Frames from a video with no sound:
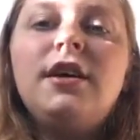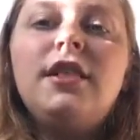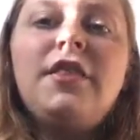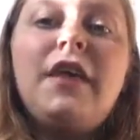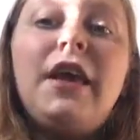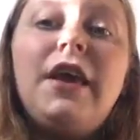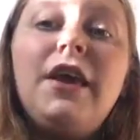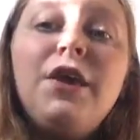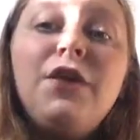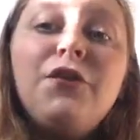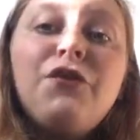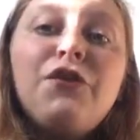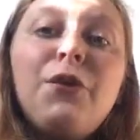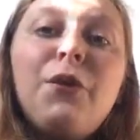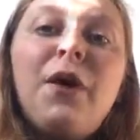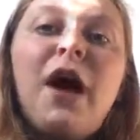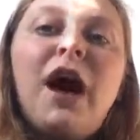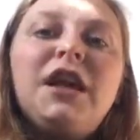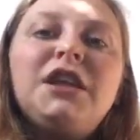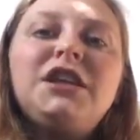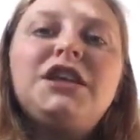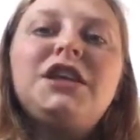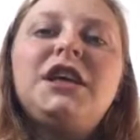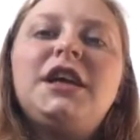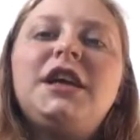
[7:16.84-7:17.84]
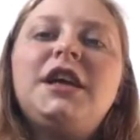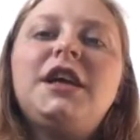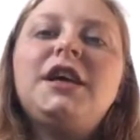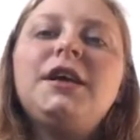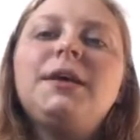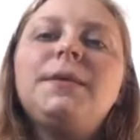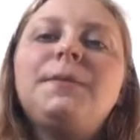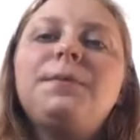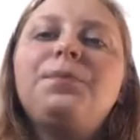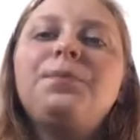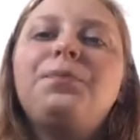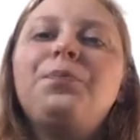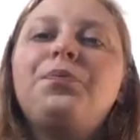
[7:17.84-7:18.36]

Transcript: Thank you for watching.